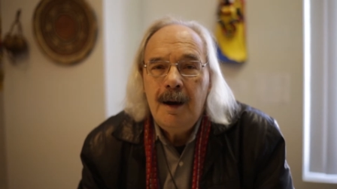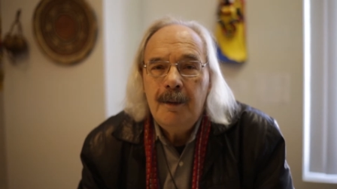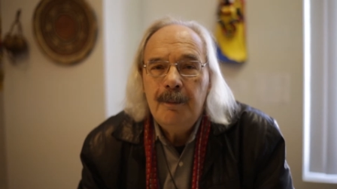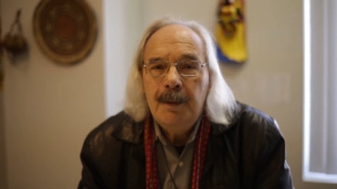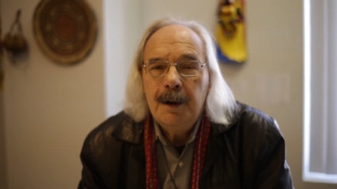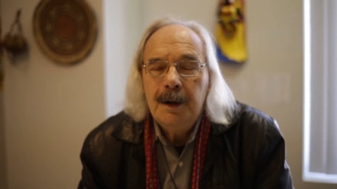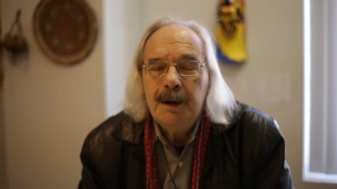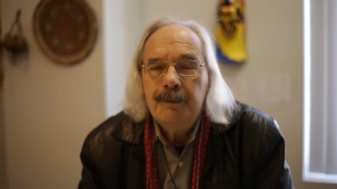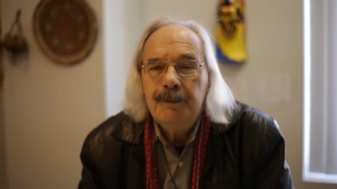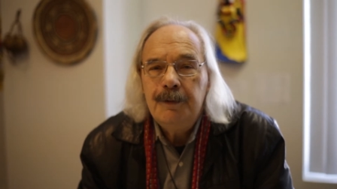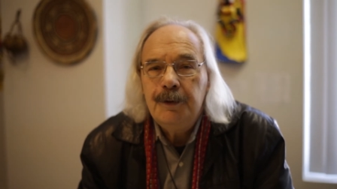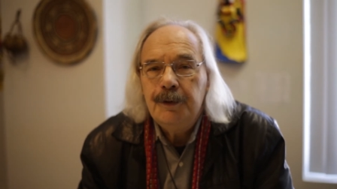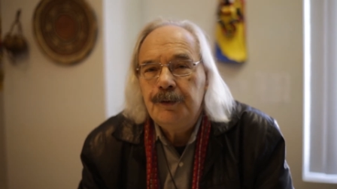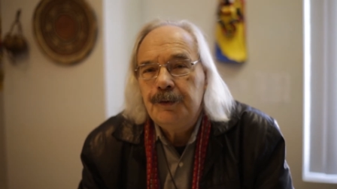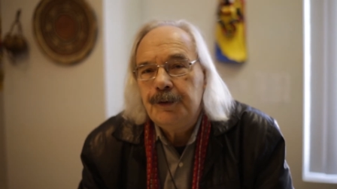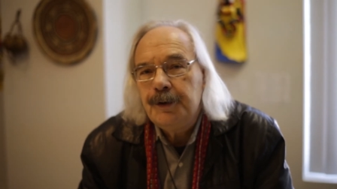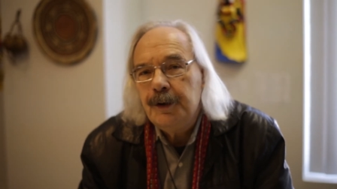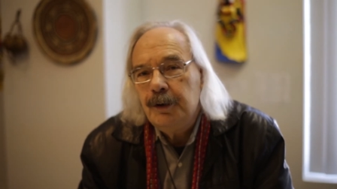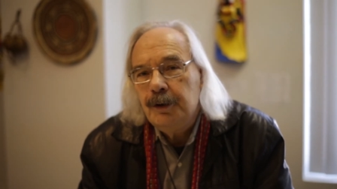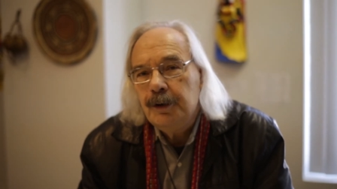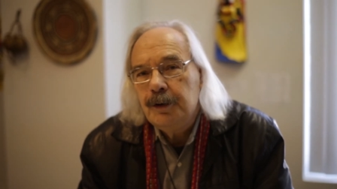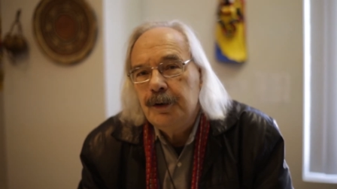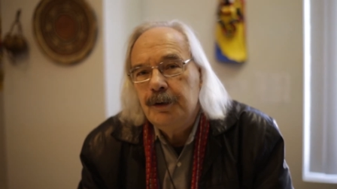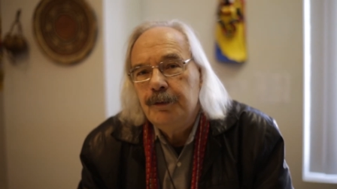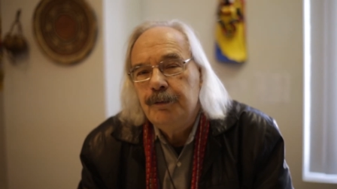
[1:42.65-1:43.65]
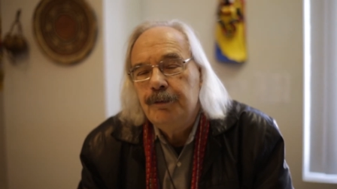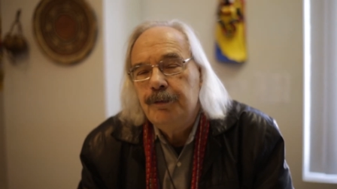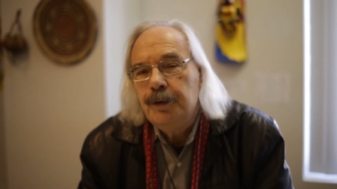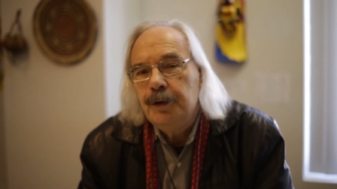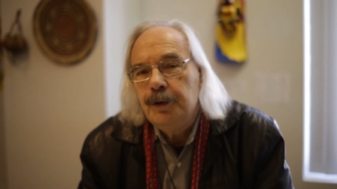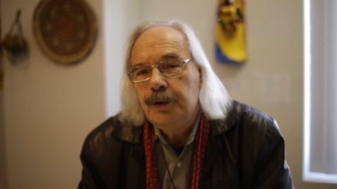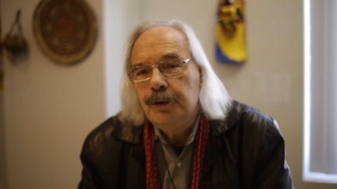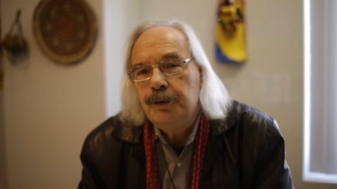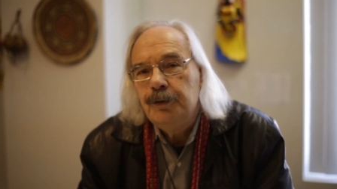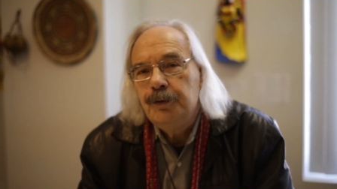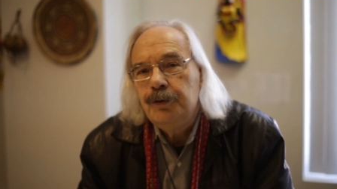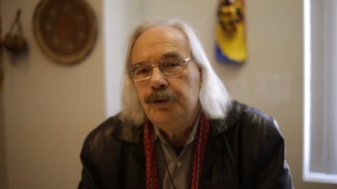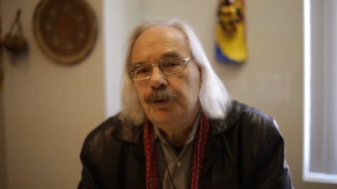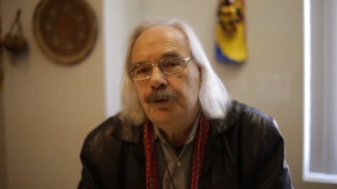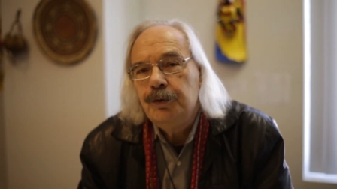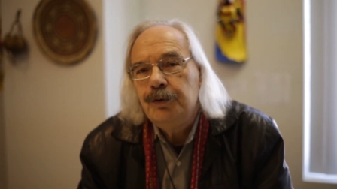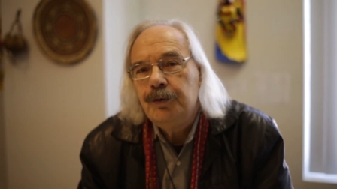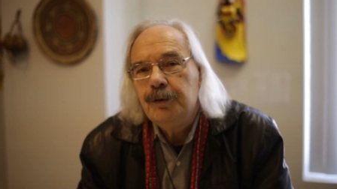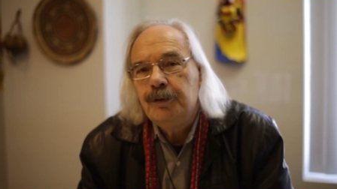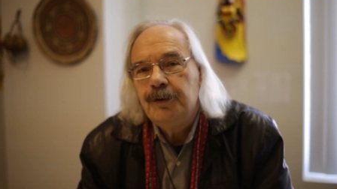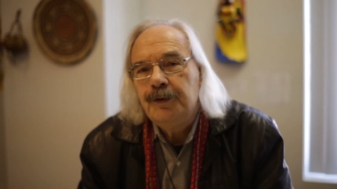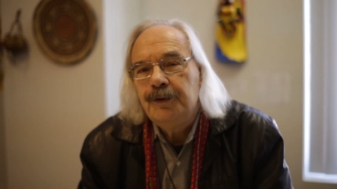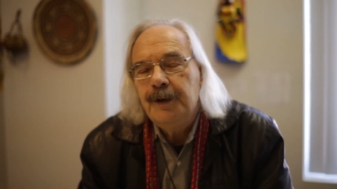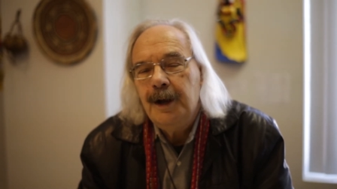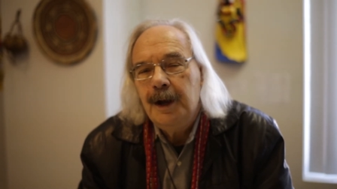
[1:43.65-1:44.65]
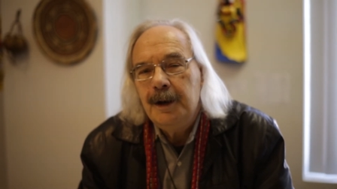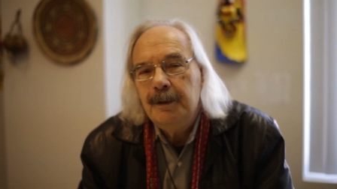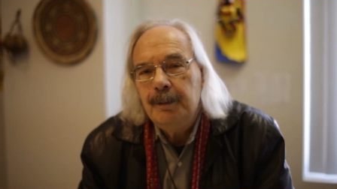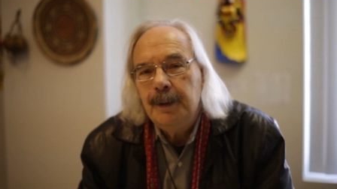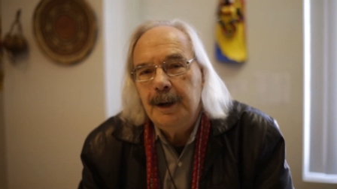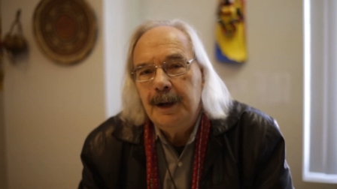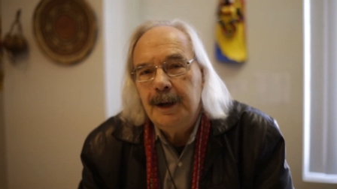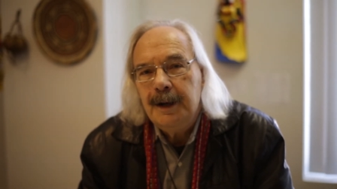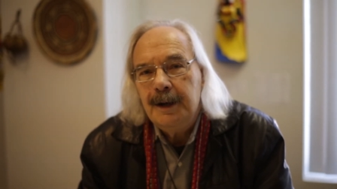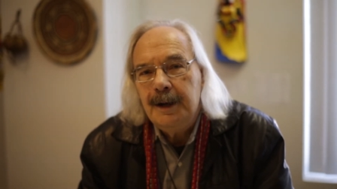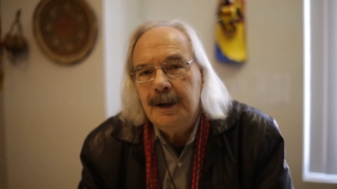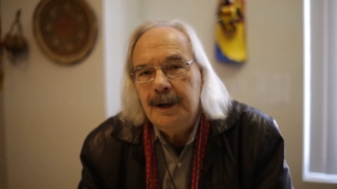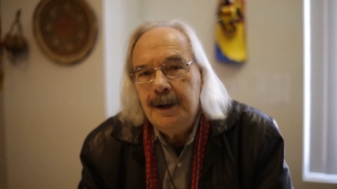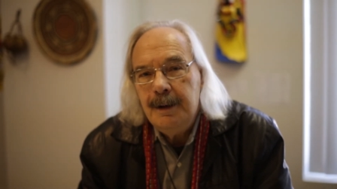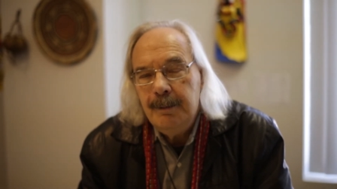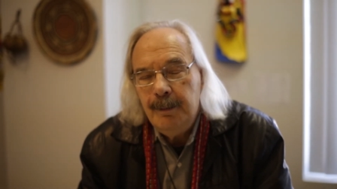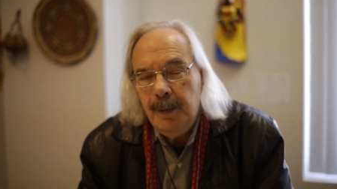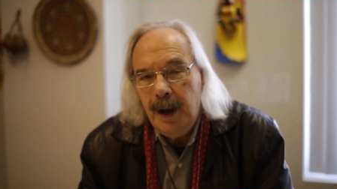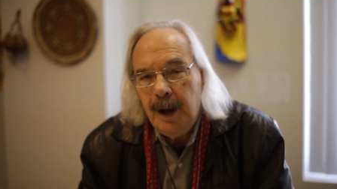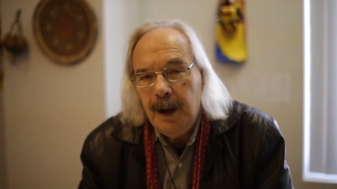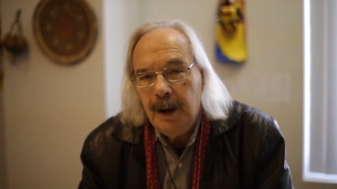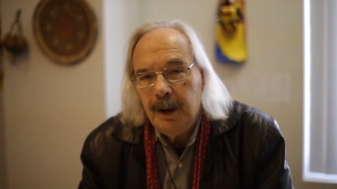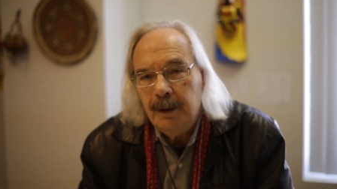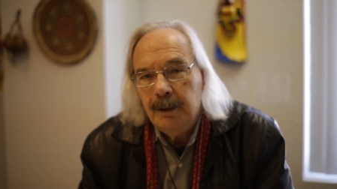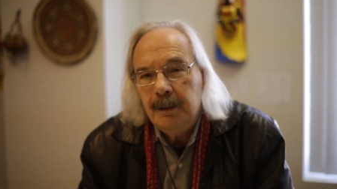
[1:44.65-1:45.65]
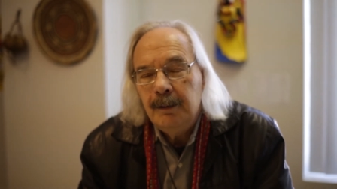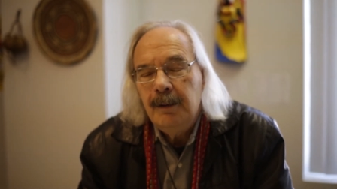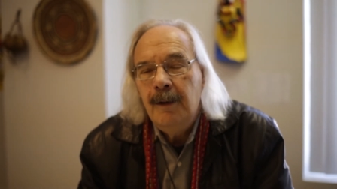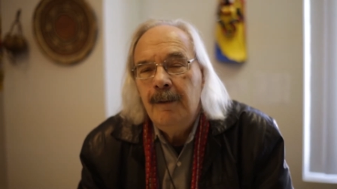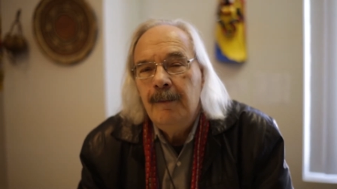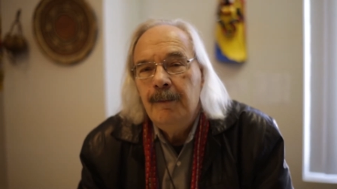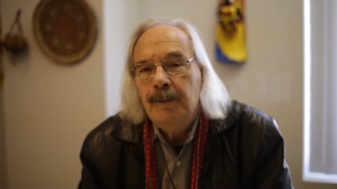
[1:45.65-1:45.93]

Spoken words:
But if you're still confused, you should send me an email